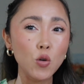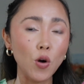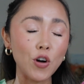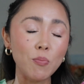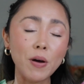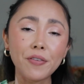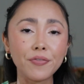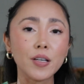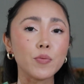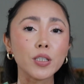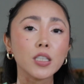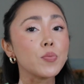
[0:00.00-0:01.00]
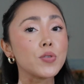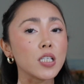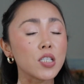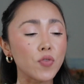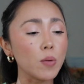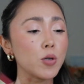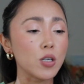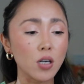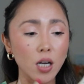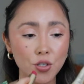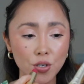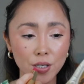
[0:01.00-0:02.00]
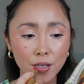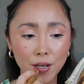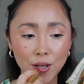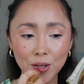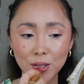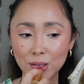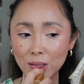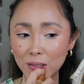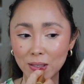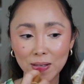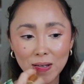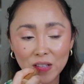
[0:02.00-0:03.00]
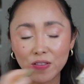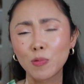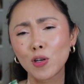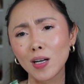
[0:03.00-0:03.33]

one of my favorite lipsticks from her collection. So, or from her